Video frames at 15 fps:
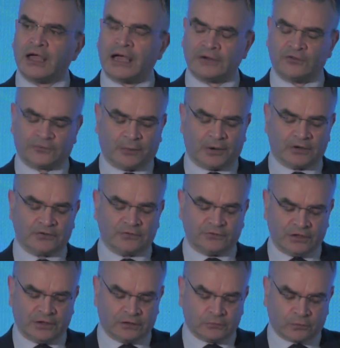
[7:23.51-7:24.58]
And as part of
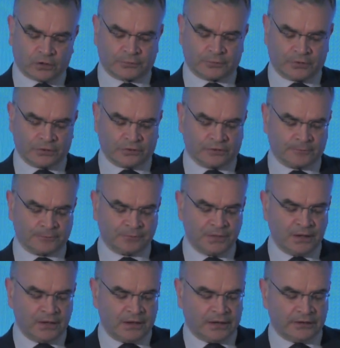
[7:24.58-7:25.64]
their work programme,
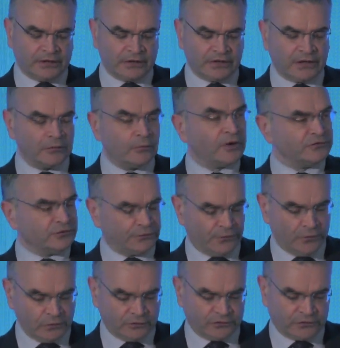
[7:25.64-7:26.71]
an area I want to
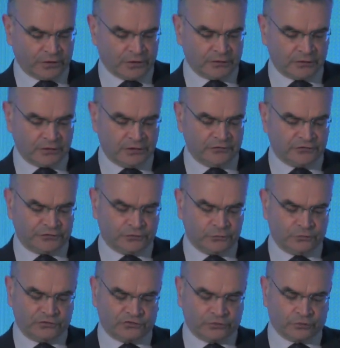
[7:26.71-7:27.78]
focus on is to
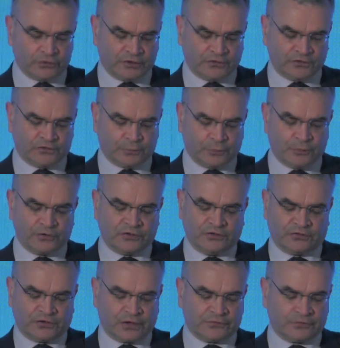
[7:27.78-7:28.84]
ensure that the support is
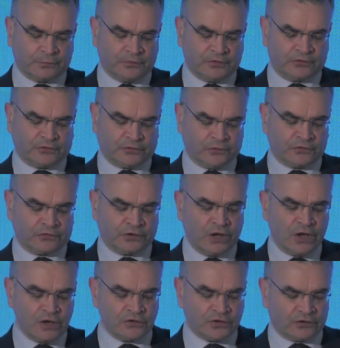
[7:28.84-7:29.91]
there for businesses
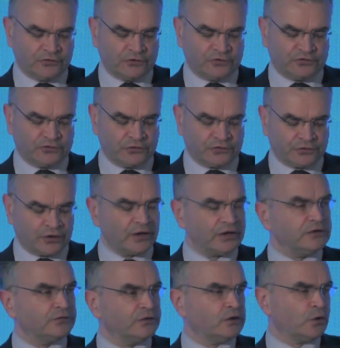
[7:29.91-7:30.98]
not just to
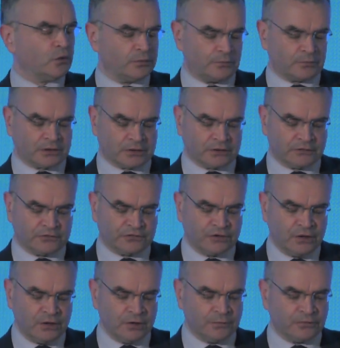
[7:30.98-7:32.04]
thrive in global markets,
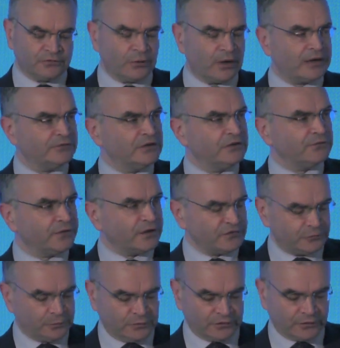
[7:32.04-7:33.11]
but to have the
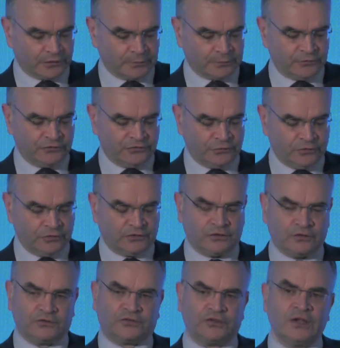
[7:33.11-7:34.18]
investment
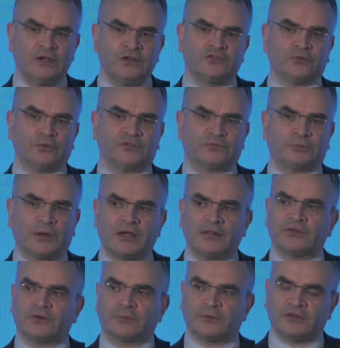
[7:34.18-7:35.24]
opportunities to expand
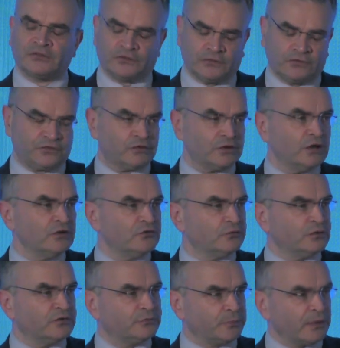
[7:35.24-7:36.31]
their business, to
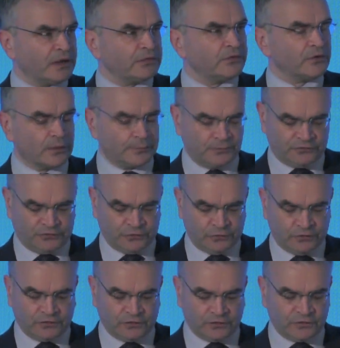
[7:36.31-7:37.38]
expand their
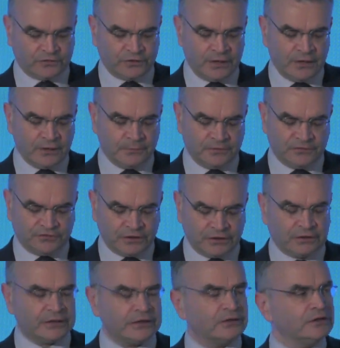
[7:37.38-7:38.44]
opportunities,
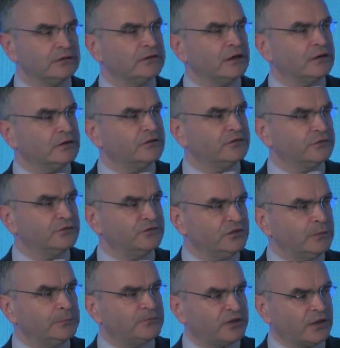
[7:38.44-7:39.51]
particularly in the areas of
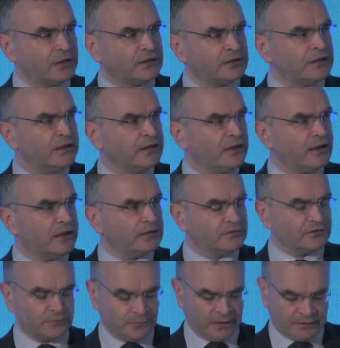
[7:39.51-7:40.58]
deep tech
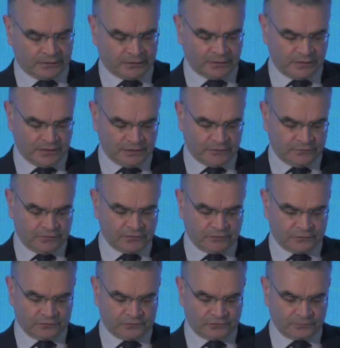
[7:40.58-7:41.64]
and medical
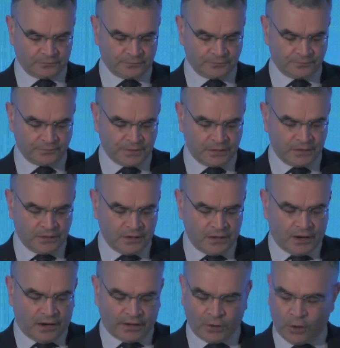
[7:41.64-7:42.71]
innovations.
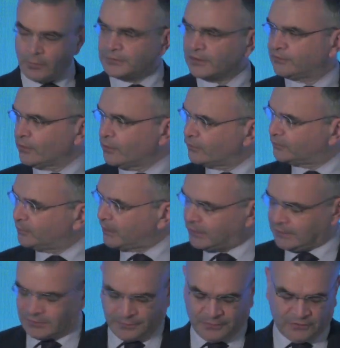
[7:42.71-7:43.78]
I hope that those
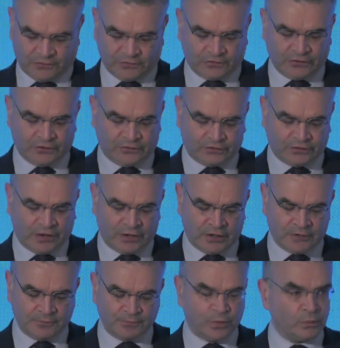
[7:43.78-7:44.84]
making the pitches here today
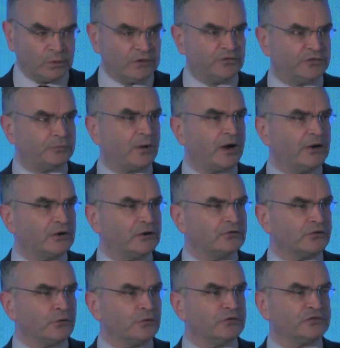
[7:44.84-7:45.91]
will inspire
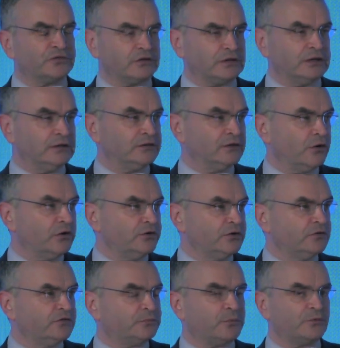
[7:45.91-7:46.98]
those in the
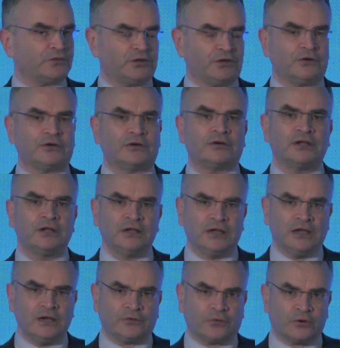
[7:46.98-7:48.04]
audience, both here
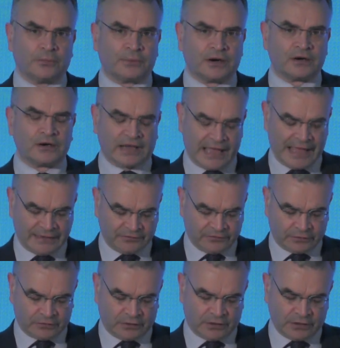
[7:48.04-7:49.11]
in Croke Park and
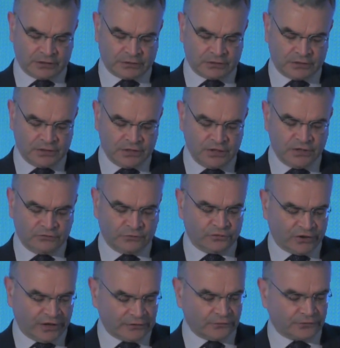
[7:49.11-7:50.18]
online, to
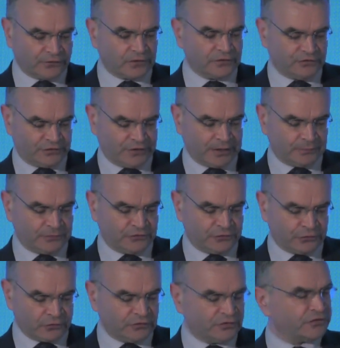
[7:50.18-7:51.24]
take the first steps
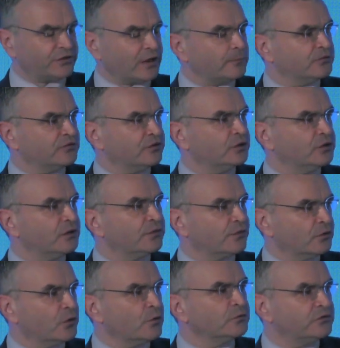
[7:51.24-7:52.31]
towards establishing
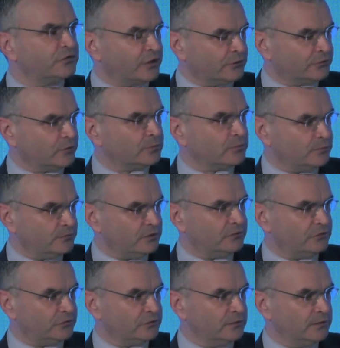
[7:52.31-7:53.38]
their own startup
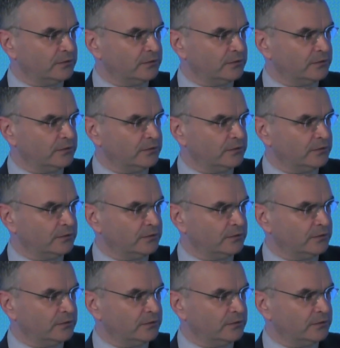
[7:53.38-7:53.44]
companies.